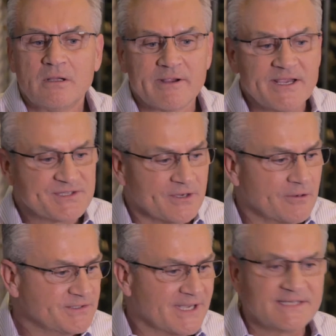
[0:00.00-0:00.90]
Okay,
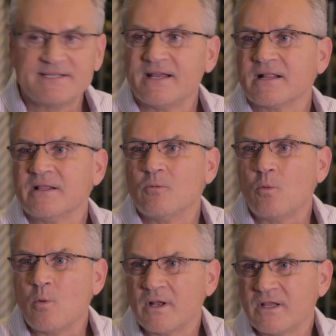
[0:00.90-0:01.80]
so
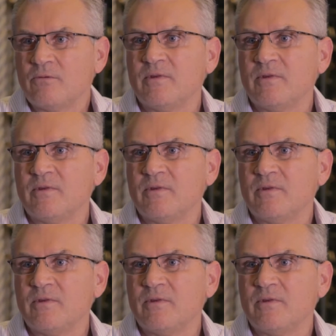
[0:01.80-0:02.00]
dietetically, what